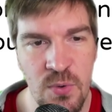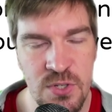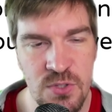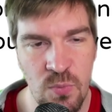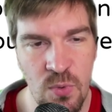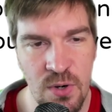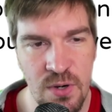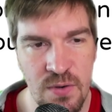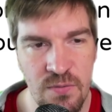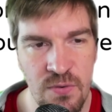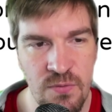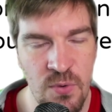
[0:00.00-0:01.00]
focused
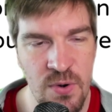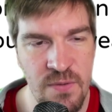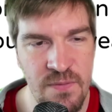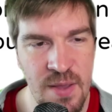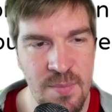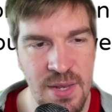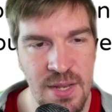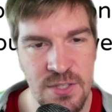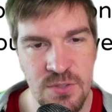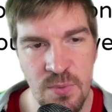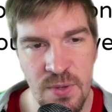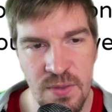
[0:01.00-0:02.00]
work for 45 minutes